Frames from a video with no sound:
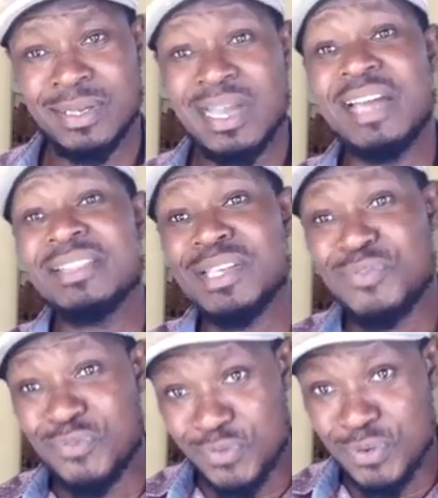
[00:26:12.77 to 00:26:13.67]
And the
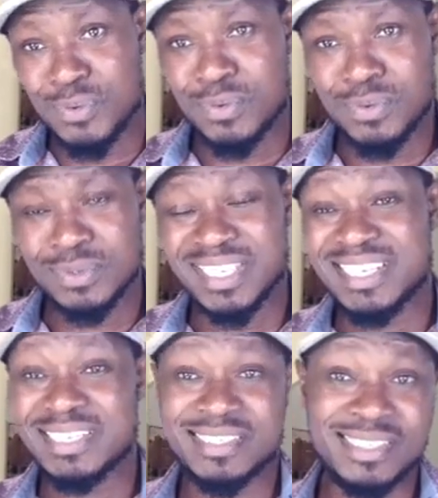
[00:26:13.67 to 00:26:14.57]
few that
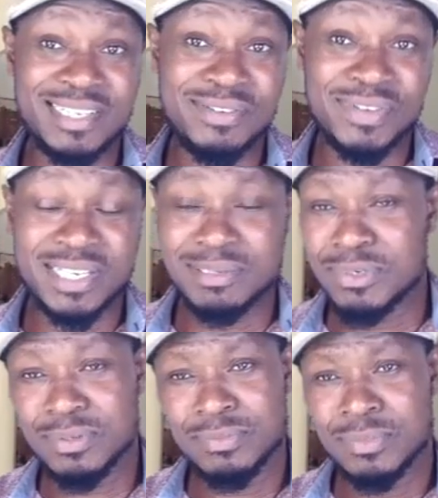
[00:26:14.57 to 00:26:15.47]
are still
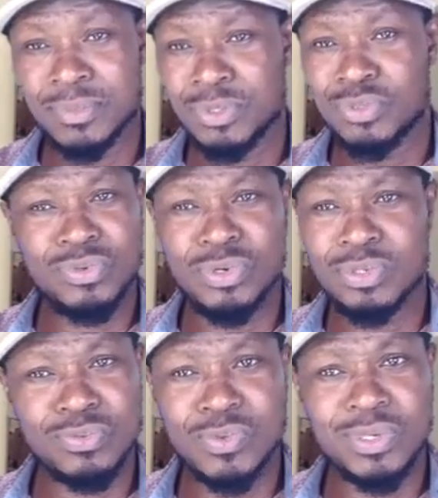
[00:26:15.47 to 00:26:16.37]
available do
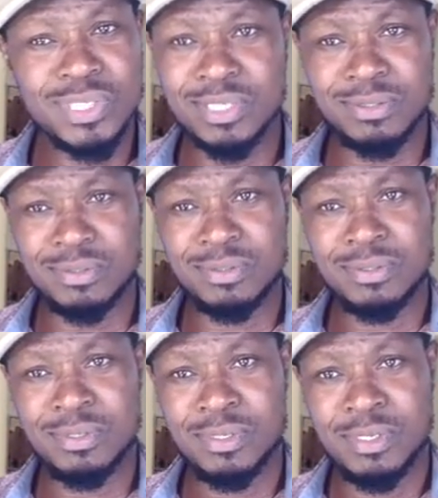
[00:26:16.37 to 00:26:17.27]
not want you
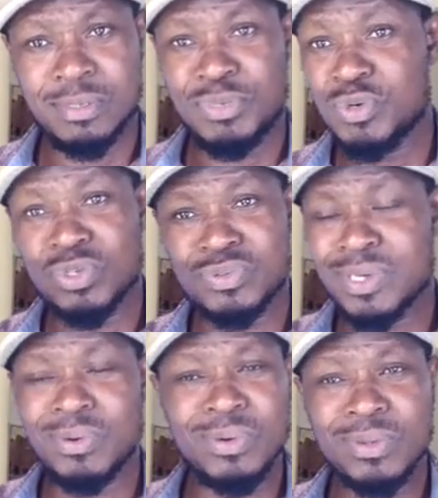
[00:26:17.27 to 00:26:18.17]
because you
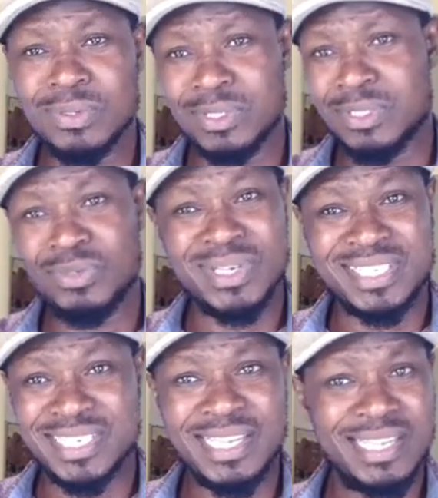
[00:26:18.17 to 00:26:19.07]
are old, you are
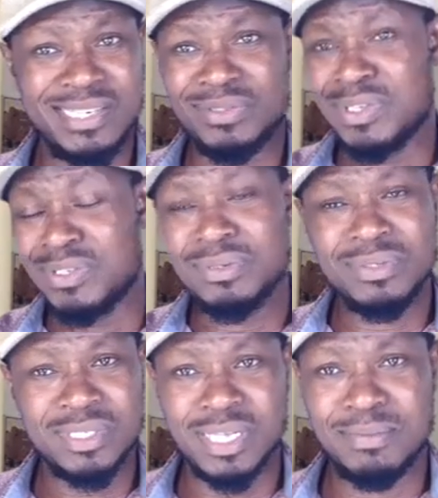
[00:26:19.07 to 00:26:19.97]
tired, you are
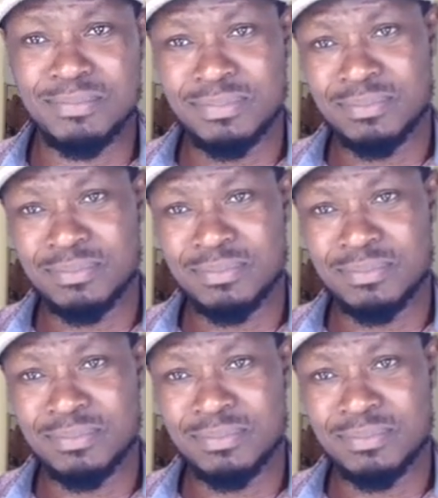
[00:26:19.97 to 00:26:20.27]
used up.